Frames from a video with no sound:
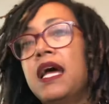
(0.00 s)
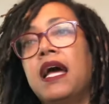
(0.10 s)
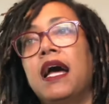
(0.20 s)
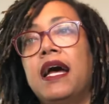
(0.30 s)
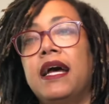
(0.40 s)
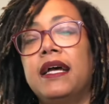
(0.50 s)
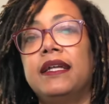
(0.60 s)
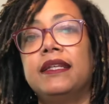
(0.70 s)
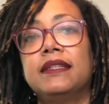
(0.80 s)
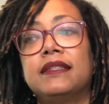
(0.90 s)

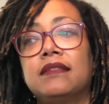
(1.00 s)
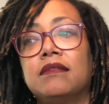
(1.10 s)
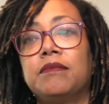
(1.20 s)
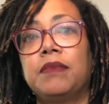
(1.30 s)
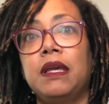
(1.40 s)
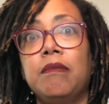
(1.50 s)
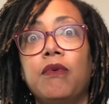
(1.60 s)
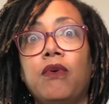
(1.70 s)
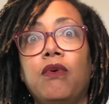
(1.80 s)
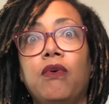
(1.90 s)
and
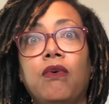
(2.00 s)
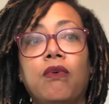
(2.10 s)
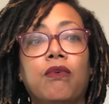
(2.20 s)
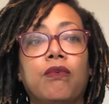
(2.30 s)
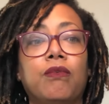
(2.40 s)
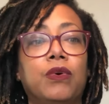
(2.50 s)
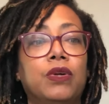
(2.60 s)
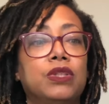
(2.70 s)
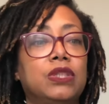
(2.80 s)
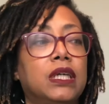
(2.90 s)
people were
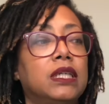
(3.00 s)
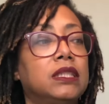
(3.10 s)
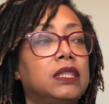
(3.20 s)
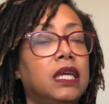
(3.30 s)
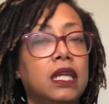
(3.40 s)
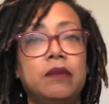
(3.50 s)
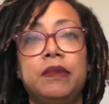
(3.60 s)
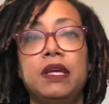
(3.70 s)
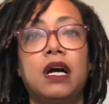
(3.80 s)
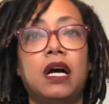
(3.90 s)
just hitting
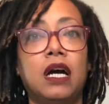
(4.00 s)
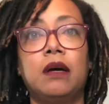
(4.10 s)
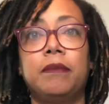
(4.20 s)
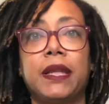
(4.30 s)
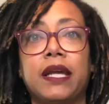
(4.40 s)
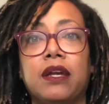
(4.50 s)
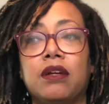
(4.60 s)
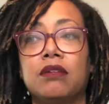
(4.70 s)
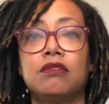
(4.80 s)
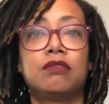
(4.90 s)
me up like
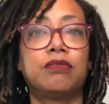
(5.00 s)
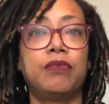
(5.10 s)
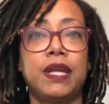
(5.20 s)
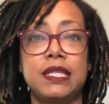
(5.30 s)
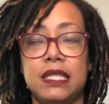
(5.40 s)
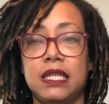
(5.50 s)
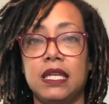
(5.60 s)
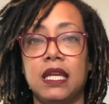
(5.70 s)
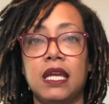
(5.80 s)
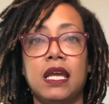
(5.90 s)
crazy,
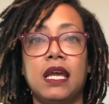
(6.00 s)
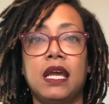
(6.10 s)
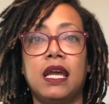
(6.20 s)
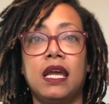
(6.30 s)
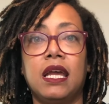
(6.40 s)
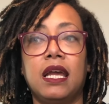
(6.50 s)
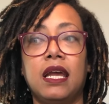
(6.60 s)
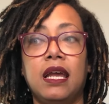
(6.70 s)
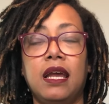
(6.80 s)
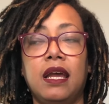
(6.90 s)

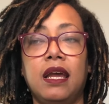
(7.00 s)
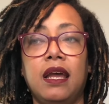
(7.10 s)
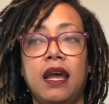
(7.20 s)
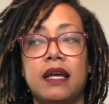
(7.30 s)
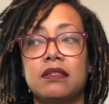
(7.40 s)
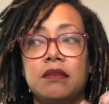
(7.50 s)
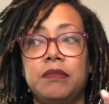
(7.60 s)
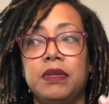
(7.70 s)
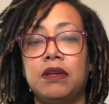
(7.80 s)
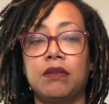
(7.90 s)
asking
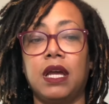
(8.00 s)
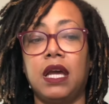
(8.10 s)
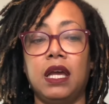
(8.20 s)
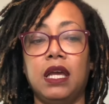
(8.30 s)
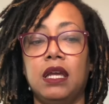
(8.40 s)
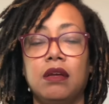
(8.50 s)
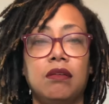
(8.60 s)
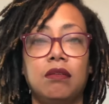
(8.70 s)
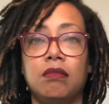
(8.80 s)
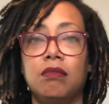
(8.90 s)
me, okay,
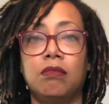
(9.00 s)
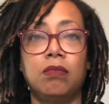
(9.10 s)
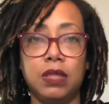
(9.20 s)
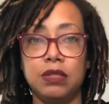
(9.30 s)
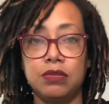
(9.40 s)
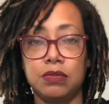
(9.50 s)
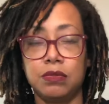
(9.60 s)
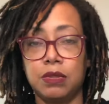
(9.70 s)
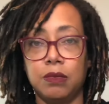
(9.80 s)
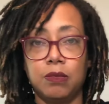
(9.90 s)
what are you
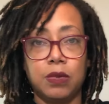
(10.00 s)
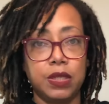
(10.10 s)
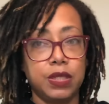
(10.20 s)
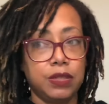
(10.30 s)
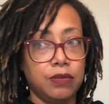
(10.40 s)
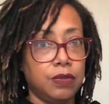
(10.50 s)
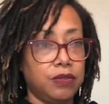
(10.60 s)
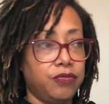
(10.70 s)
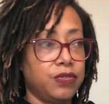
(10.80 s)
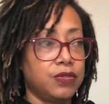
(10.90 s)
doing? What are you
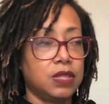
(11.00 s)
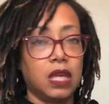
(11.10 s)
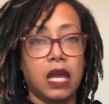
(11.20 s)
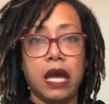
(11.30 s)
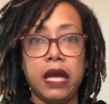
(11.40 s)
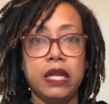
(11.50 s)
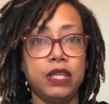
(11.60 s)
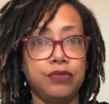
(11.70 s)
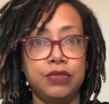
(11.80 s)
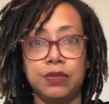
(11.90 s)
infusing? How do you
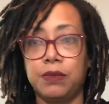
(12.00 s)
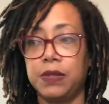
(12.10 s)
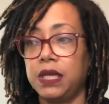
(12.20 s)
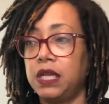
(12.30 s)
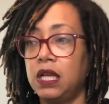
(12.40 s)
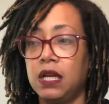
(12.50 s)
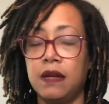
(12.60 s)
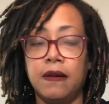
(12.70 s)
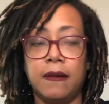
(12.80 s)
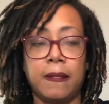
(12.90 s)
do it?
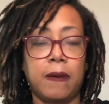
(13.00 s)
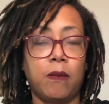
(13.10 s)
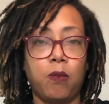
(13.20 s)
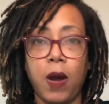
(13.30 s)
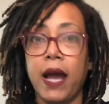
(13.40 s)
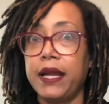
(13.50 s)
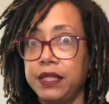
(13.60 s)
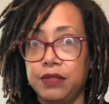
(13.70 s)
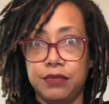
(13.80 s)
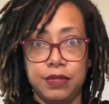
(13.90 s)
Why do
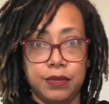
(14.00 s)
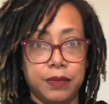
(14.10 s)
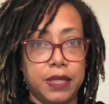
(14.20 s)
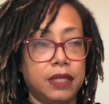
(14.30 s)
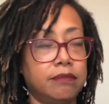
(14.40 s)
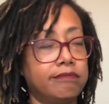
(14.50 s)
you do it?